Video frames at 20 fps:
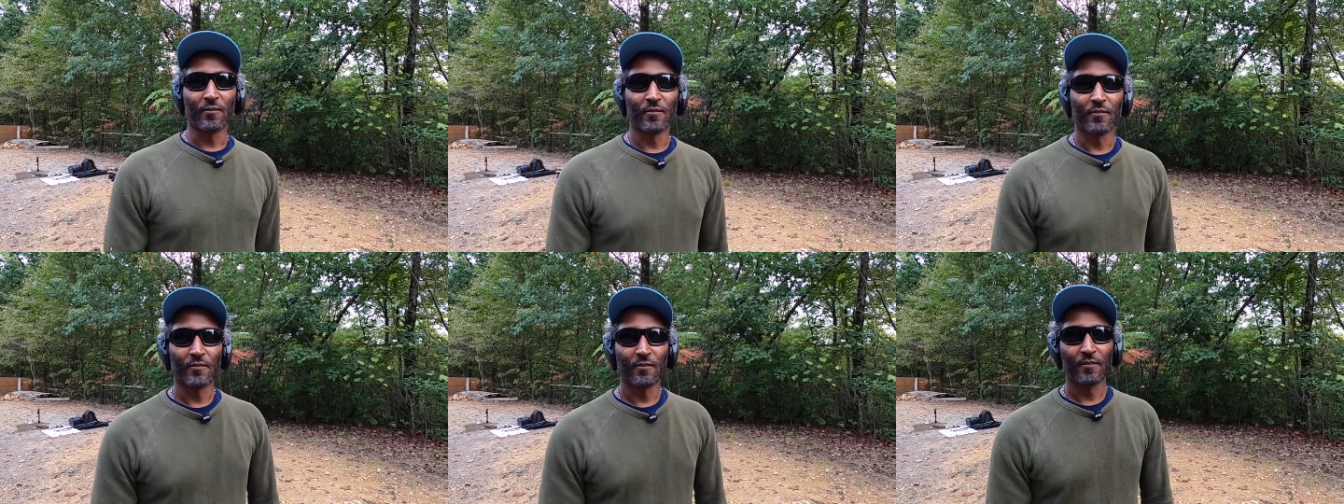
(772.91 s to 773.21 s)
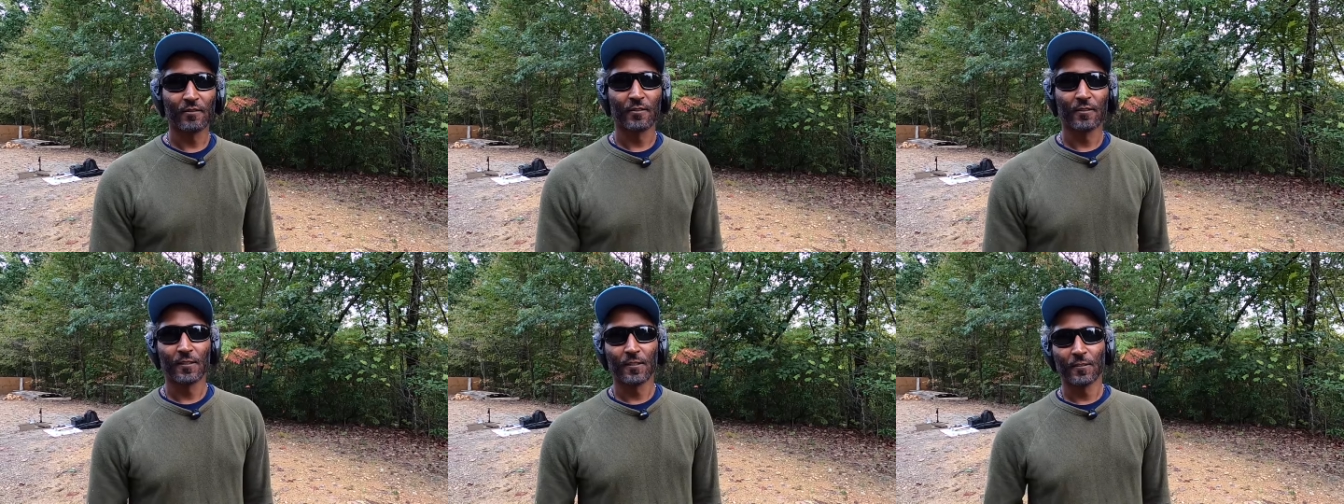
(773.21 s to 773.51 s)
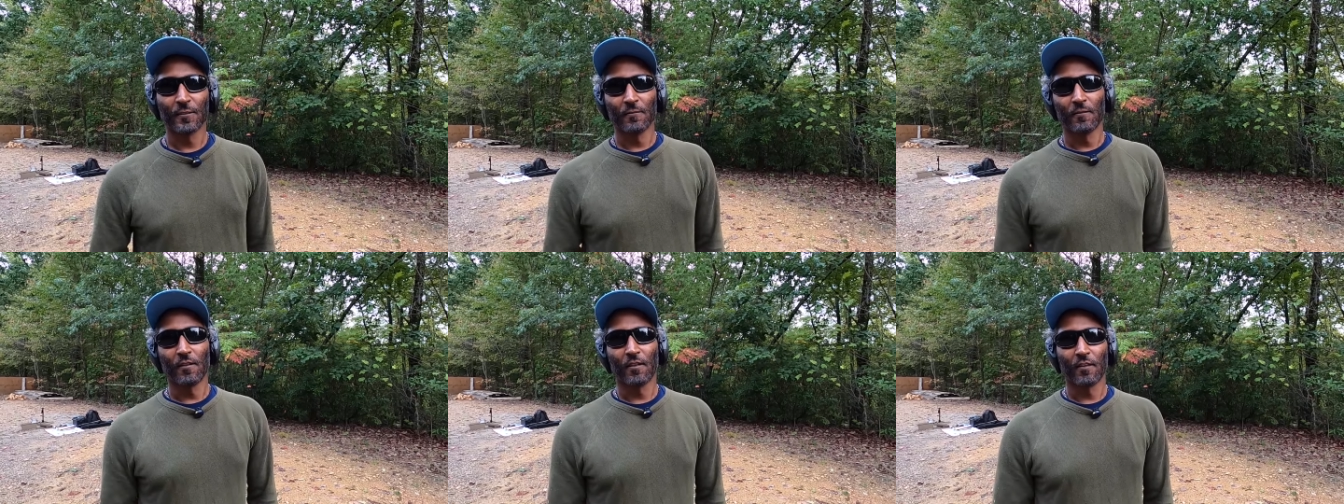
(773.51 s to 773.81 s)
Yeah,
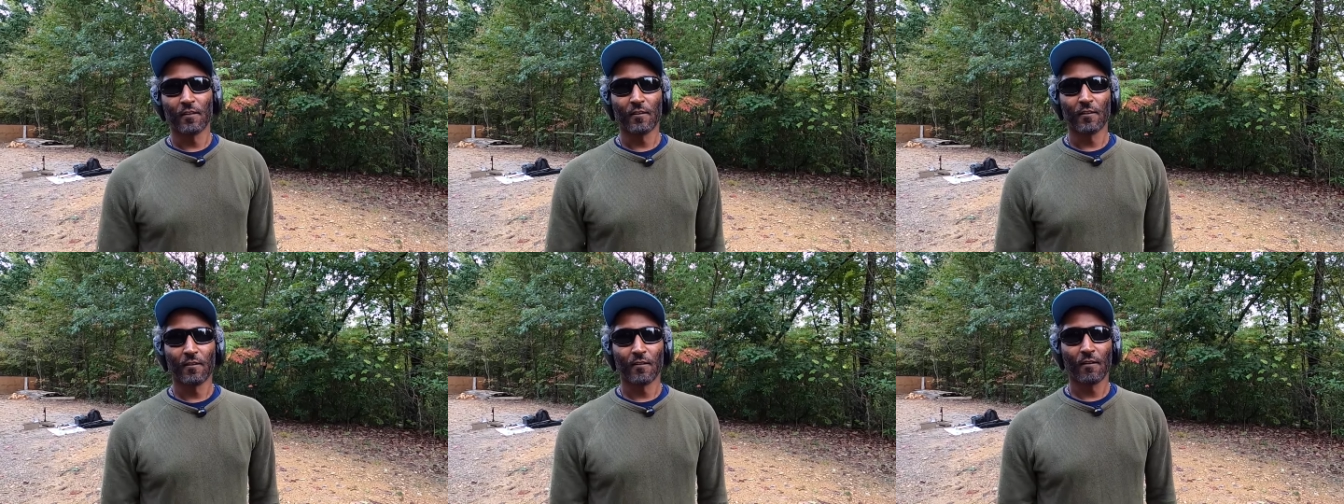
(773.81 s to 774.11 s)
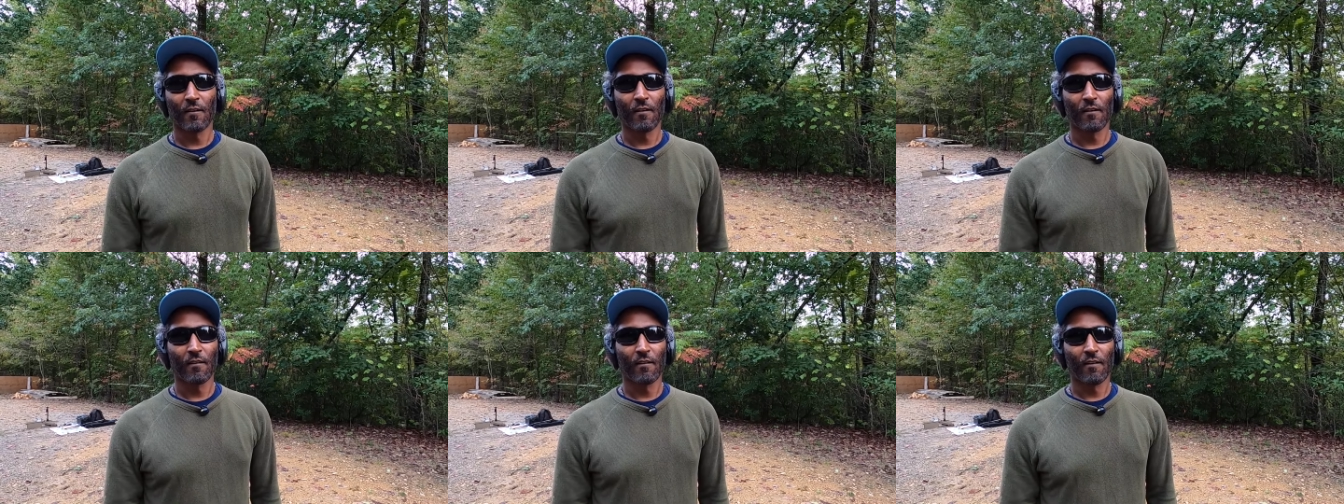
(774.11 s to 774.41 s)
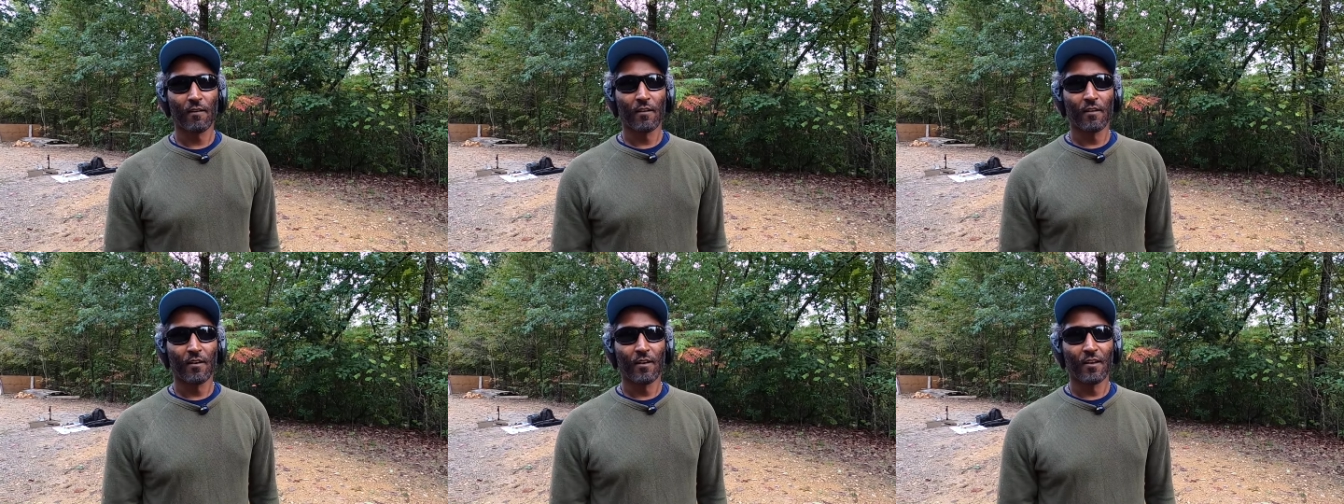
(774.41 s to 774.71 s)
and it's a nice
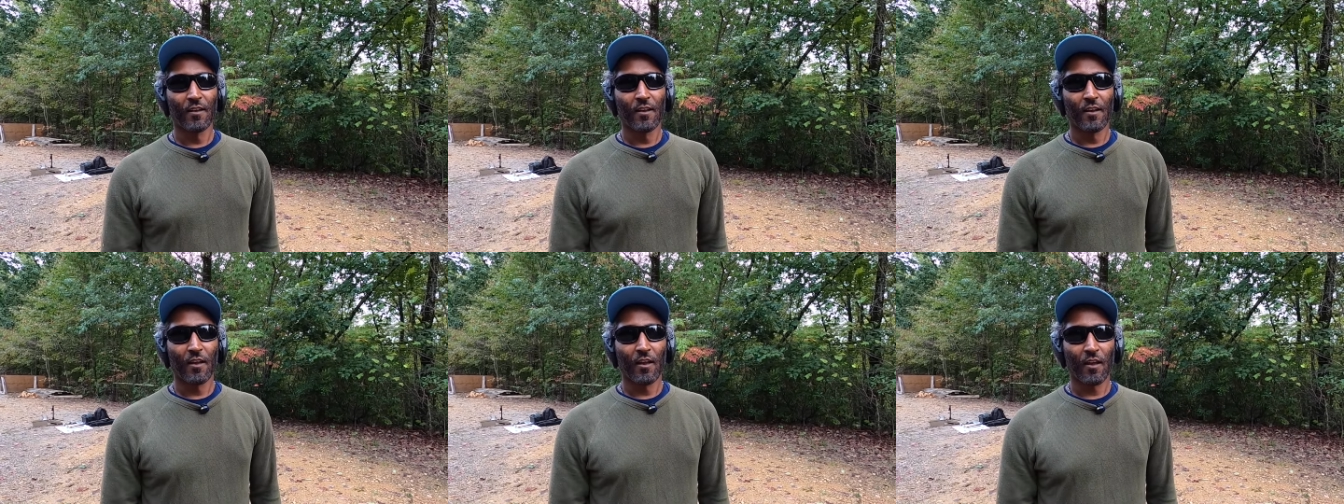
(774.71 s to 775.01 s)
shoot too.